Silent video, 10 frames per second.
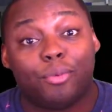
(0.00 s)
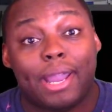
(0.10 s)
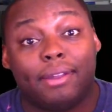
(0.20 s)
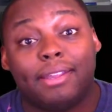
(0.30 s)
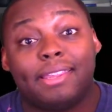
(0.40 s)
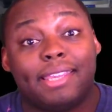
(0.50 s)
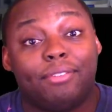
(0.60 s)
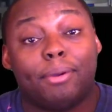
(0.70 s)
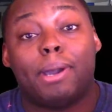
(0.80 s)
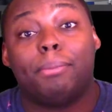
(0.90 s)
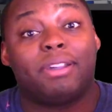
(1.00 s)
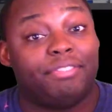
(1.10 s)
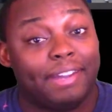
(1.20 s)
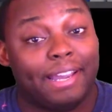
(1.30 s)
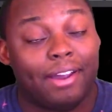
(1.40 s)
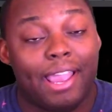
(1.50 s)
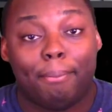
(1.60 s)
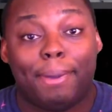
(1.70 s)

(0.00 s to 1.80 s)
around the Republic Fair.